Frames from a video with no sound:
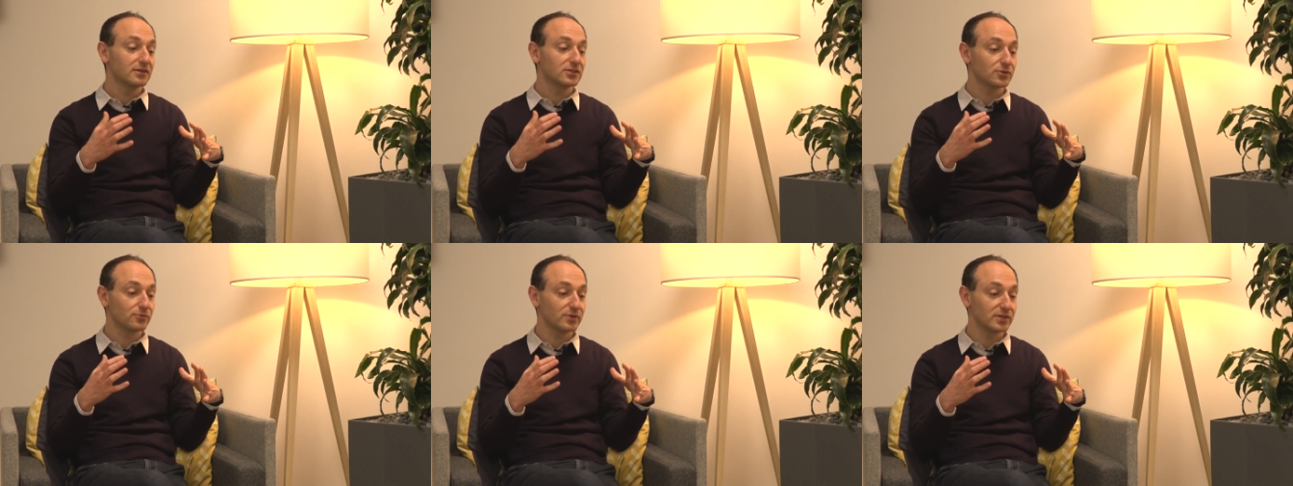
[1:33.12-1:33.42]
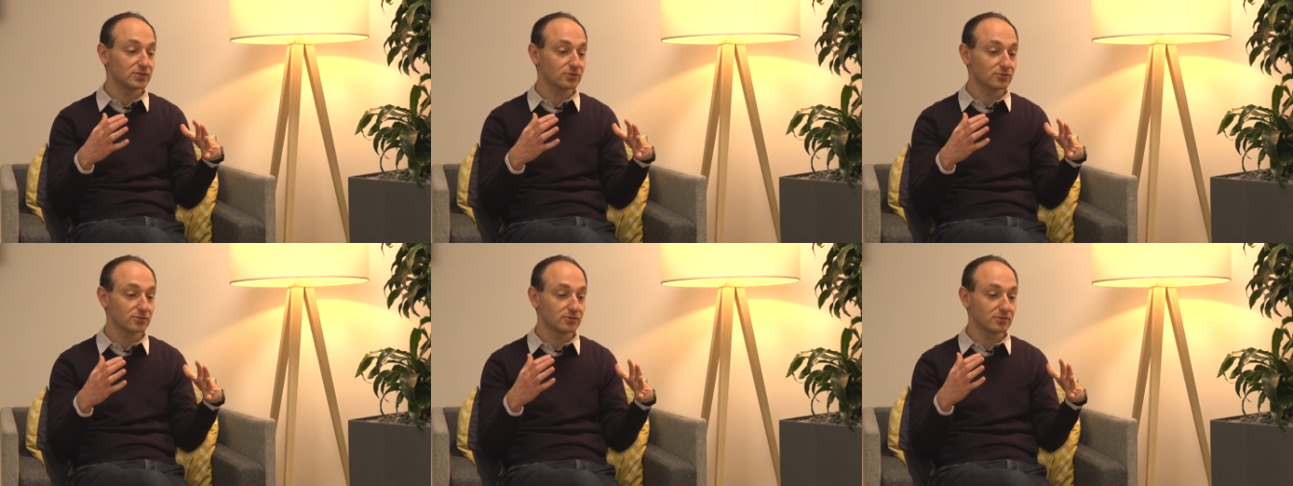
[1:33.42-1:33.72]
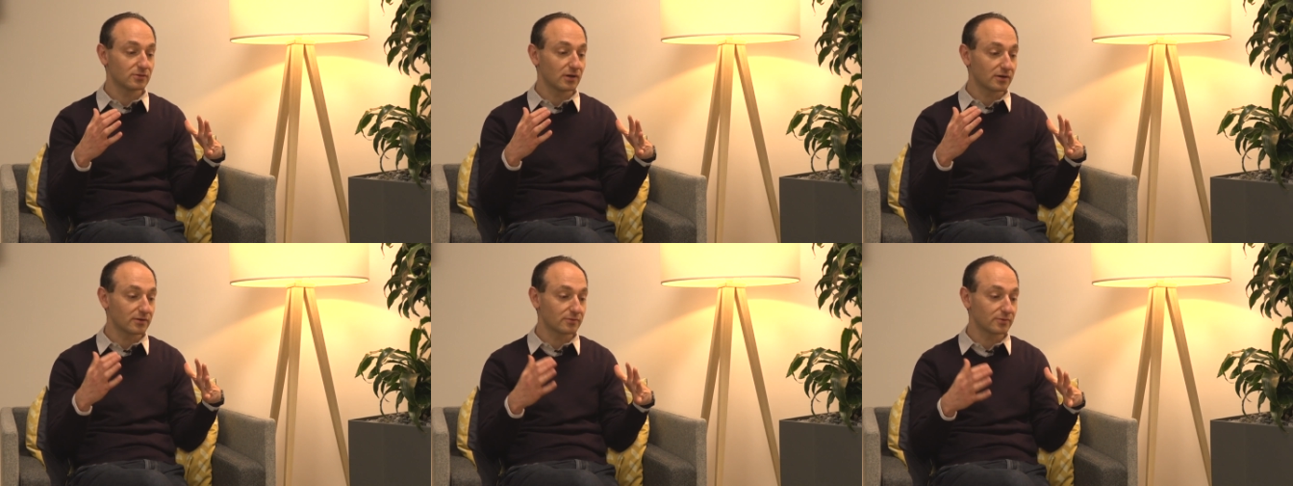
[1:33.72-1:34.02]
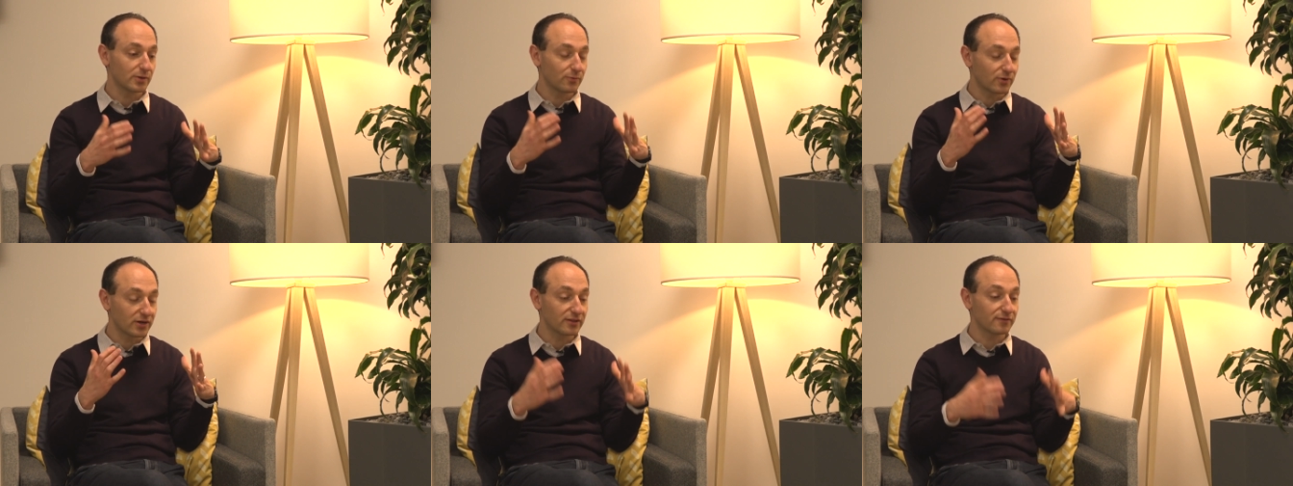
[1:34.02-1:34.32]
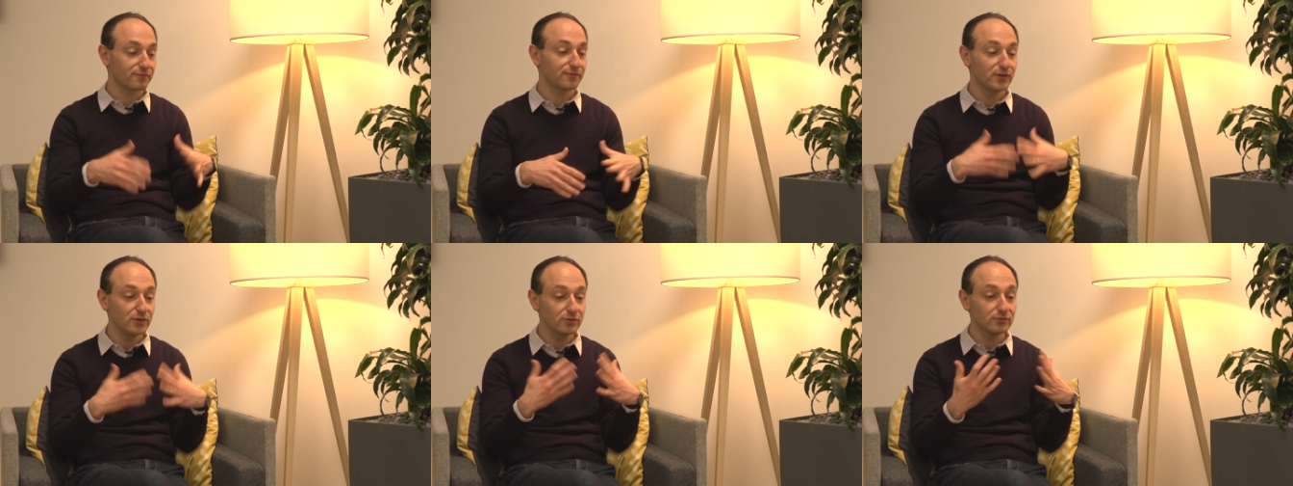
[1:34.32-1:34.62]
do we do, or we're one of
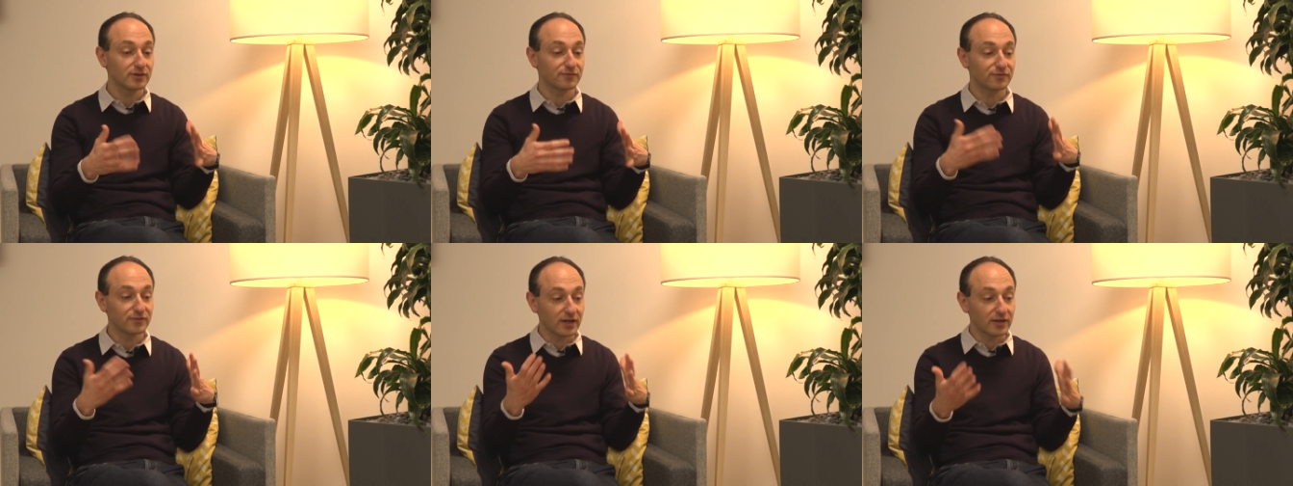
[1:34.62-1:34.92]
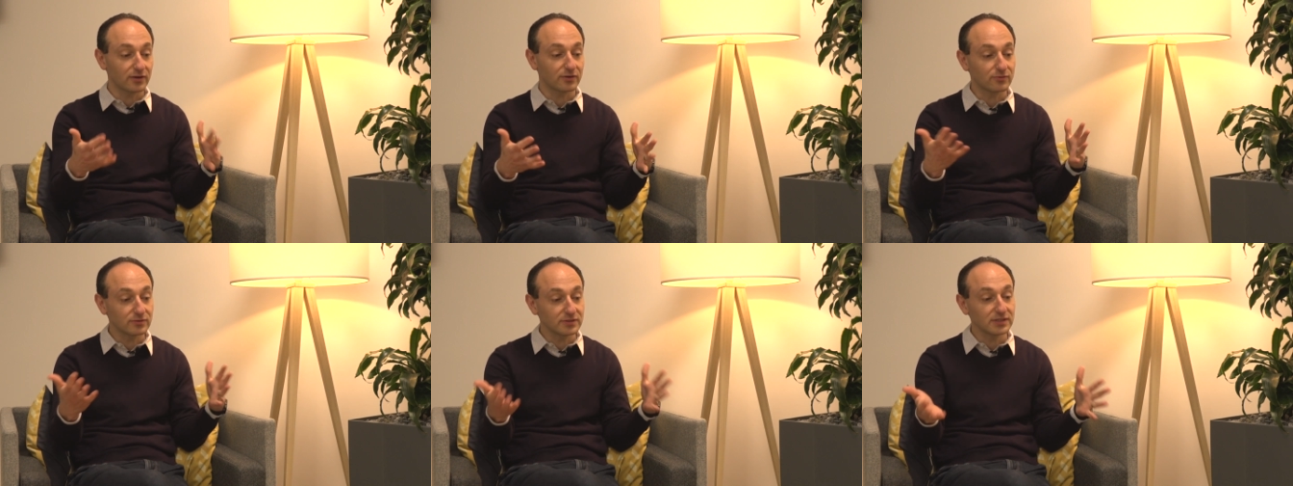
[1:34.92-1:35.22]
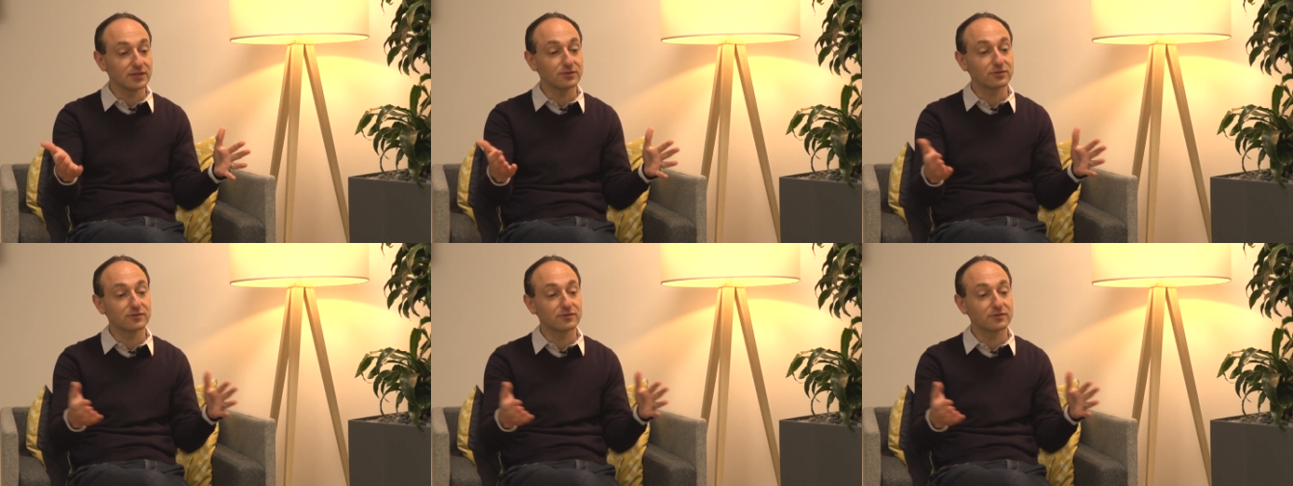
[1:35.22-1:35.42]
the few, if not only,